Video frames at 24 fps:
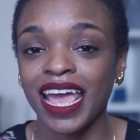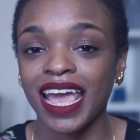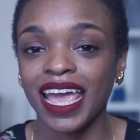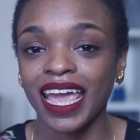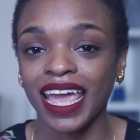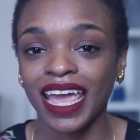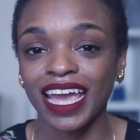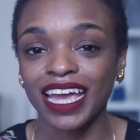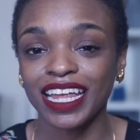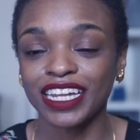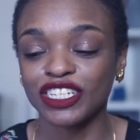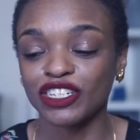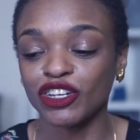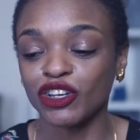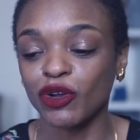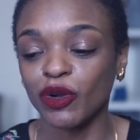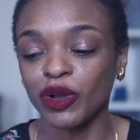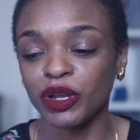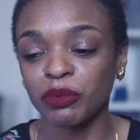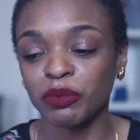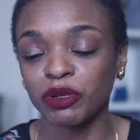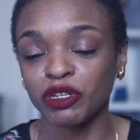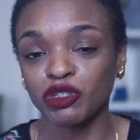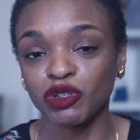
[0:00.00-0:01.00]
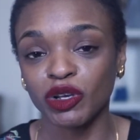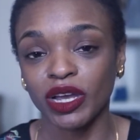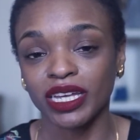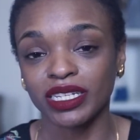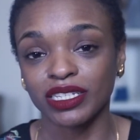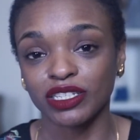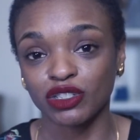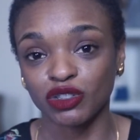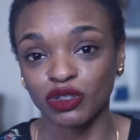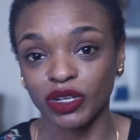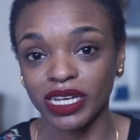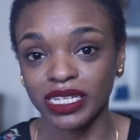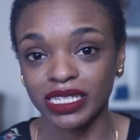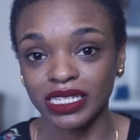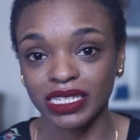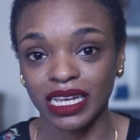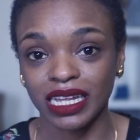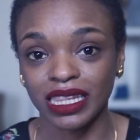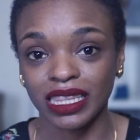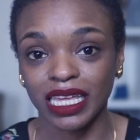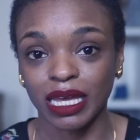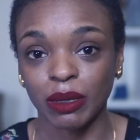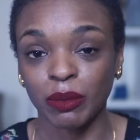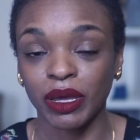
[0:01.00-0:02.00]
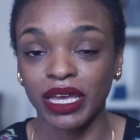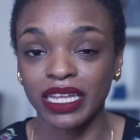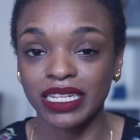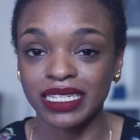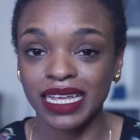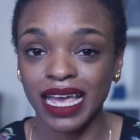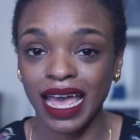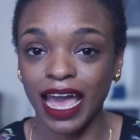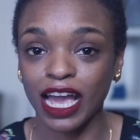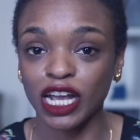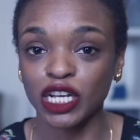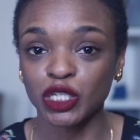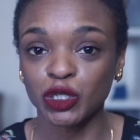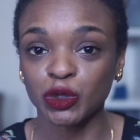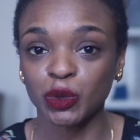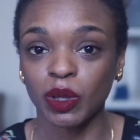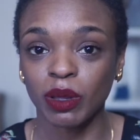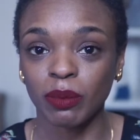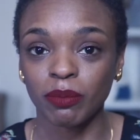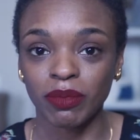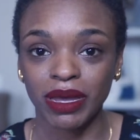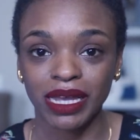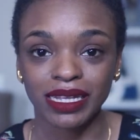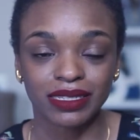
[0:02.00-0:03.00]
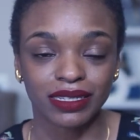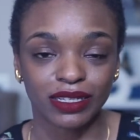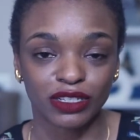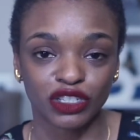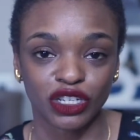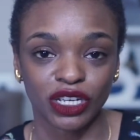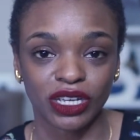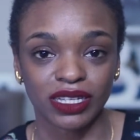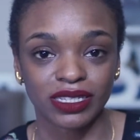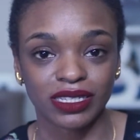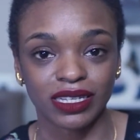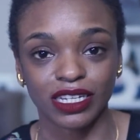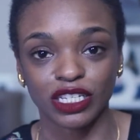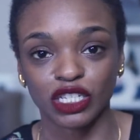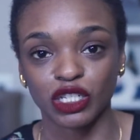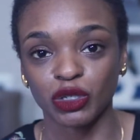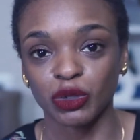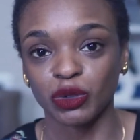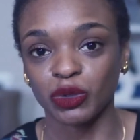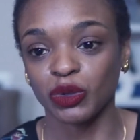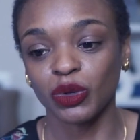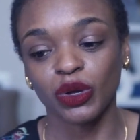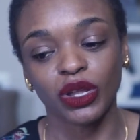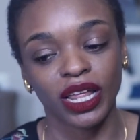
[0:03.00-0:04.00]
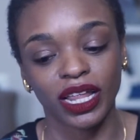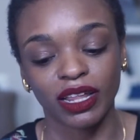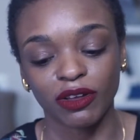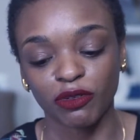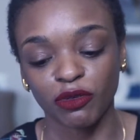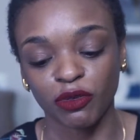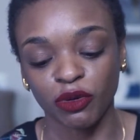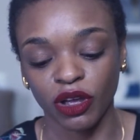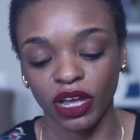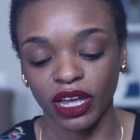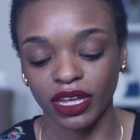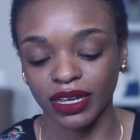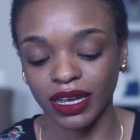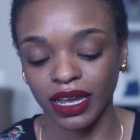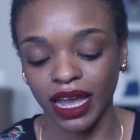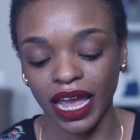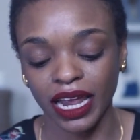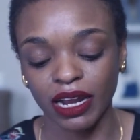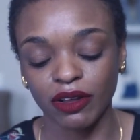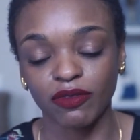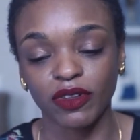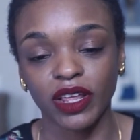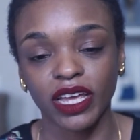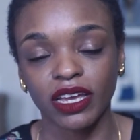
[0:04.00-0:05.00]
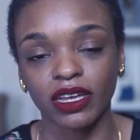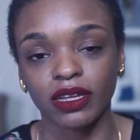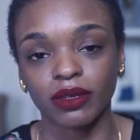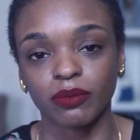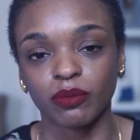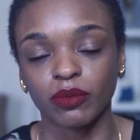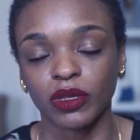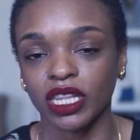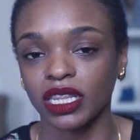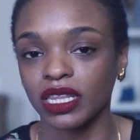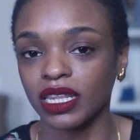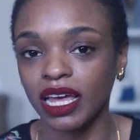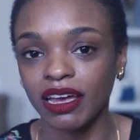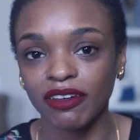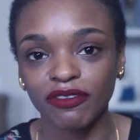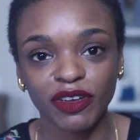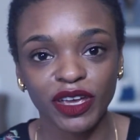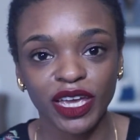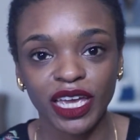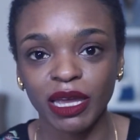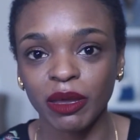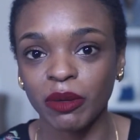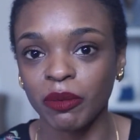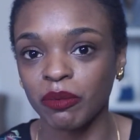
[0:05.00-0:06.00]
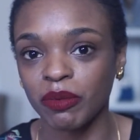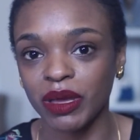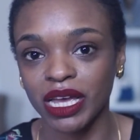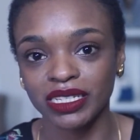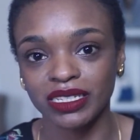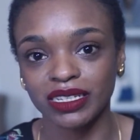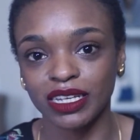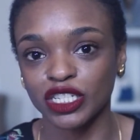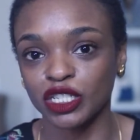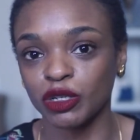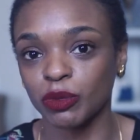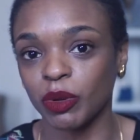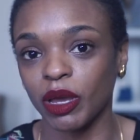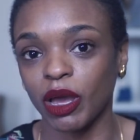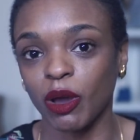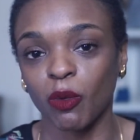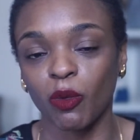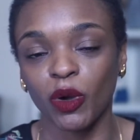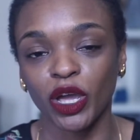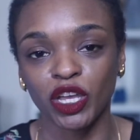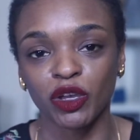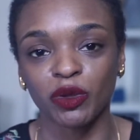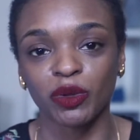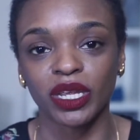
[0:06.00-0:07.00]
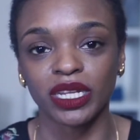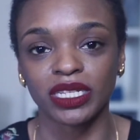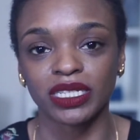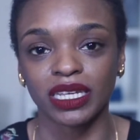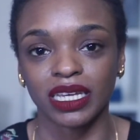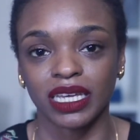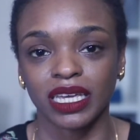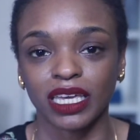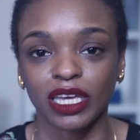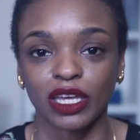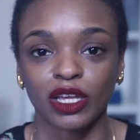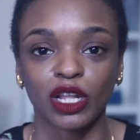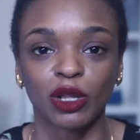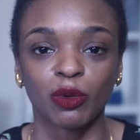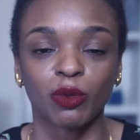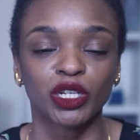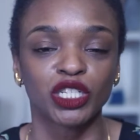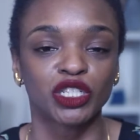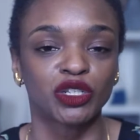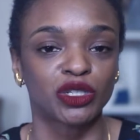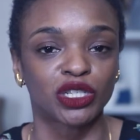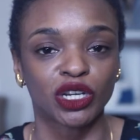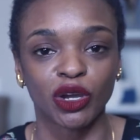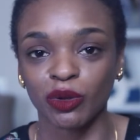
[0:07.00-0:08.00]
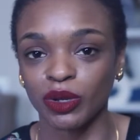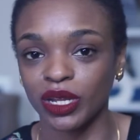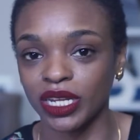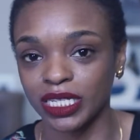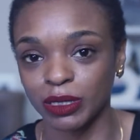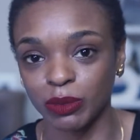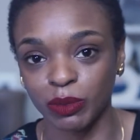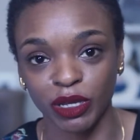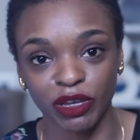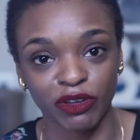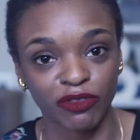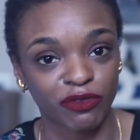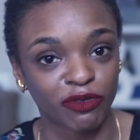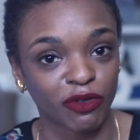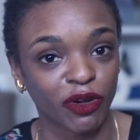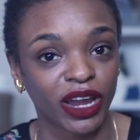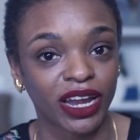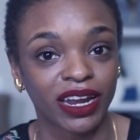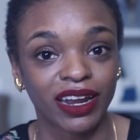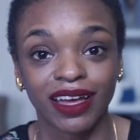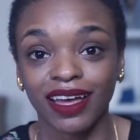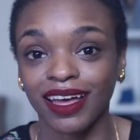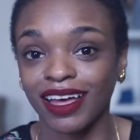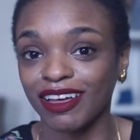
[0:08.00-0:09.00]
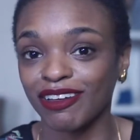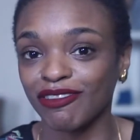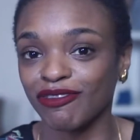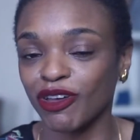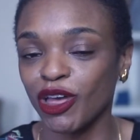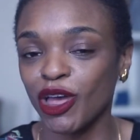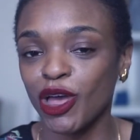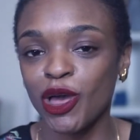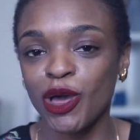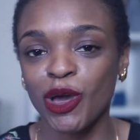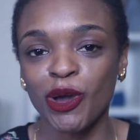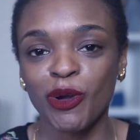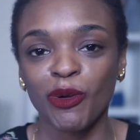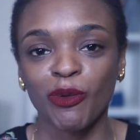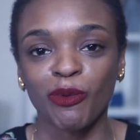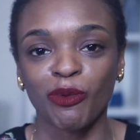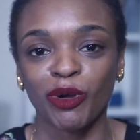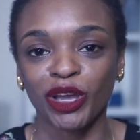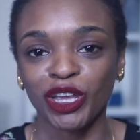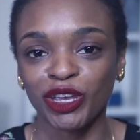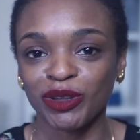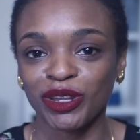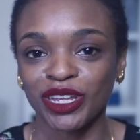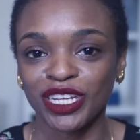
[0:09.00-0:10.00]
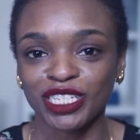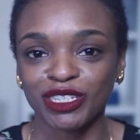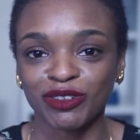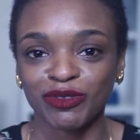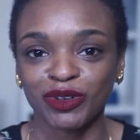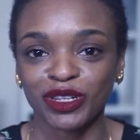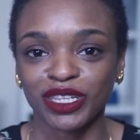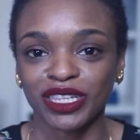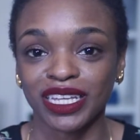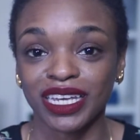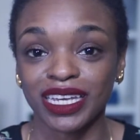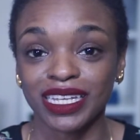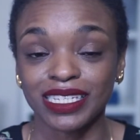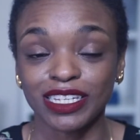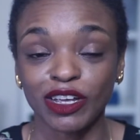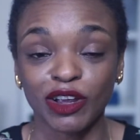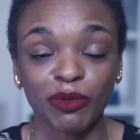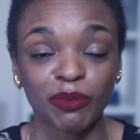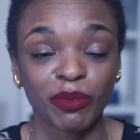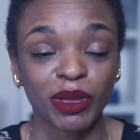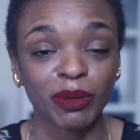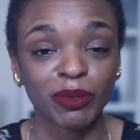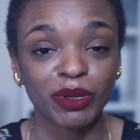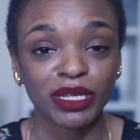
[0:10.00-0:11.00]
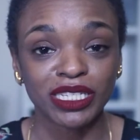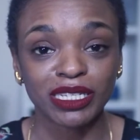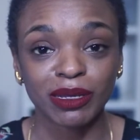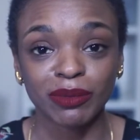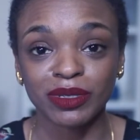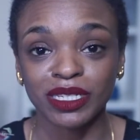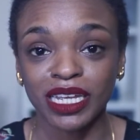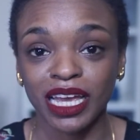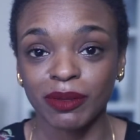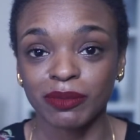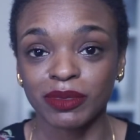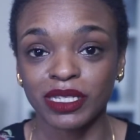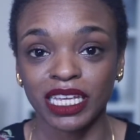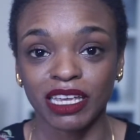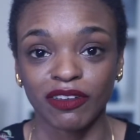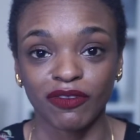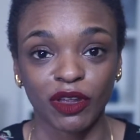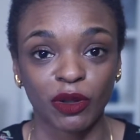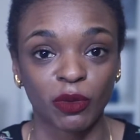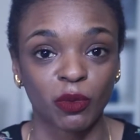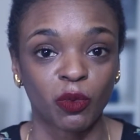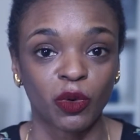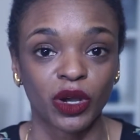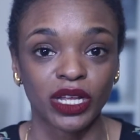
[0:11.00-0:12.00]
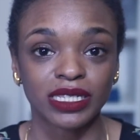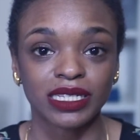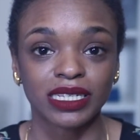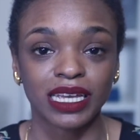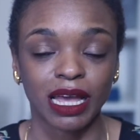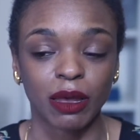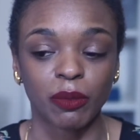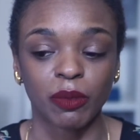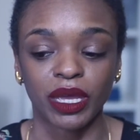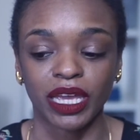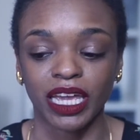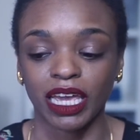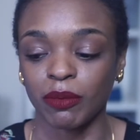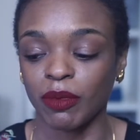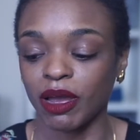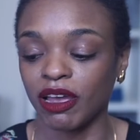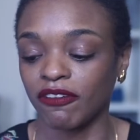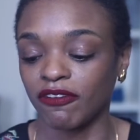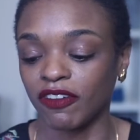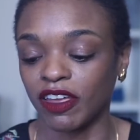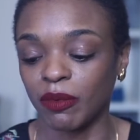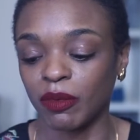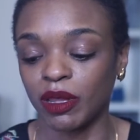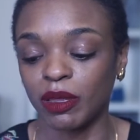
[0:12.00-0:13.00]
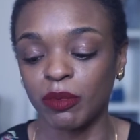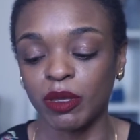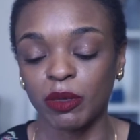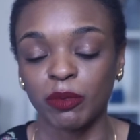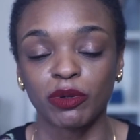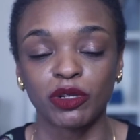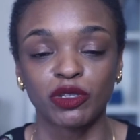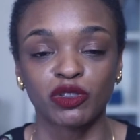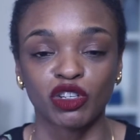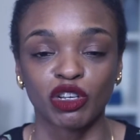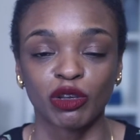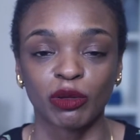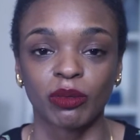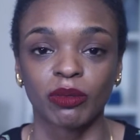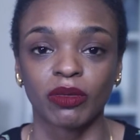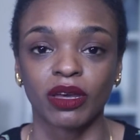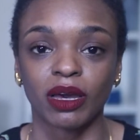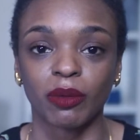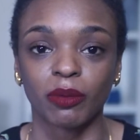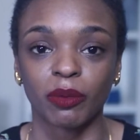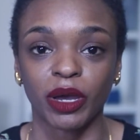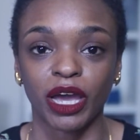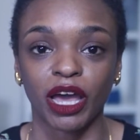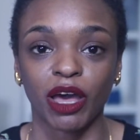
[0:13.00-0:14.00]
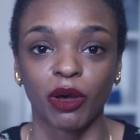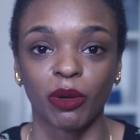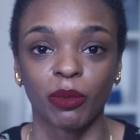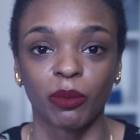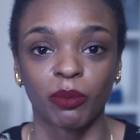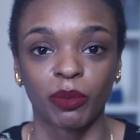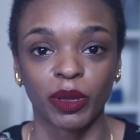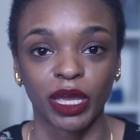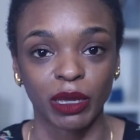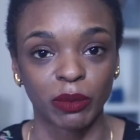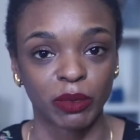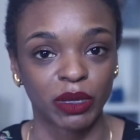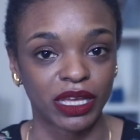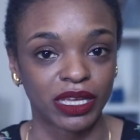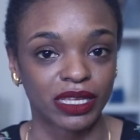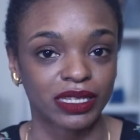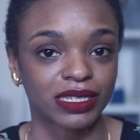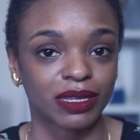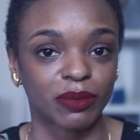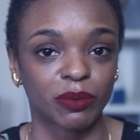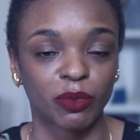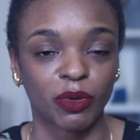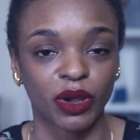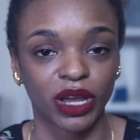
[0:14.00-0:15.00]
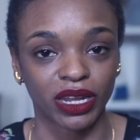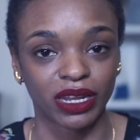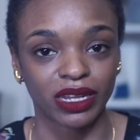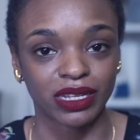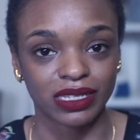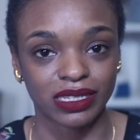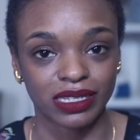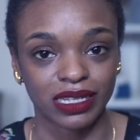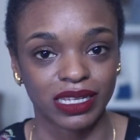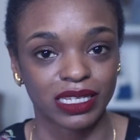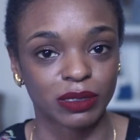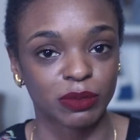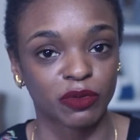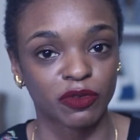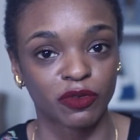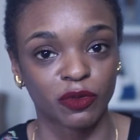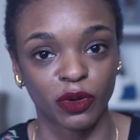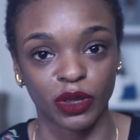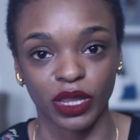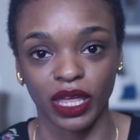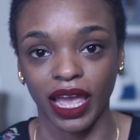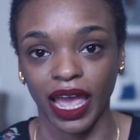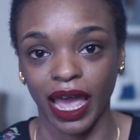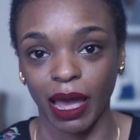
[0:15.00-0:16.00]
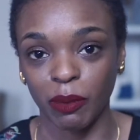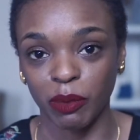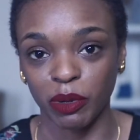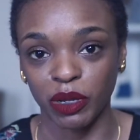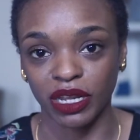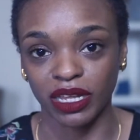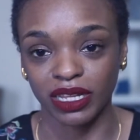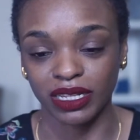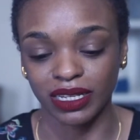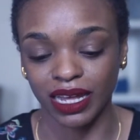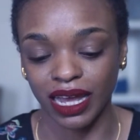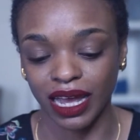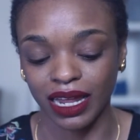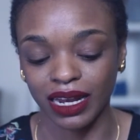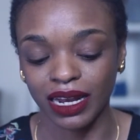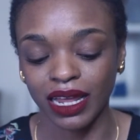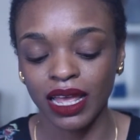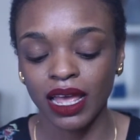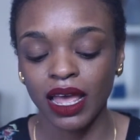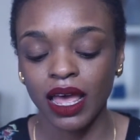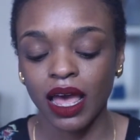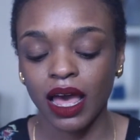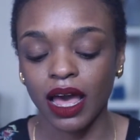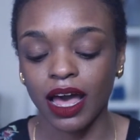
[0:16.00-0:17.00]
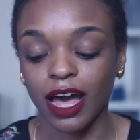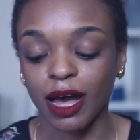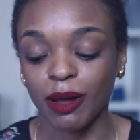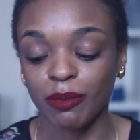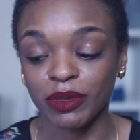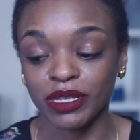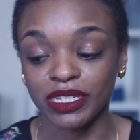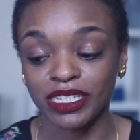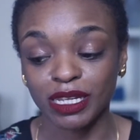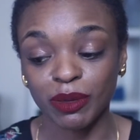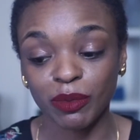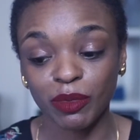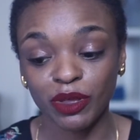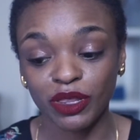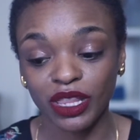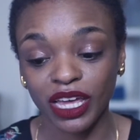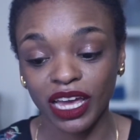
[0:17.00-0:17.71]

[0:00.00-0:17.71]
and you're going to be trying to translate them into actual messages, into a kind of like a loving message about what you need to heal, what you don't need to be afraid of, what you need to release, or maybe sometimes even what's coming. In my family, people dream about babies and pregnancies before they happen a lot. The symbol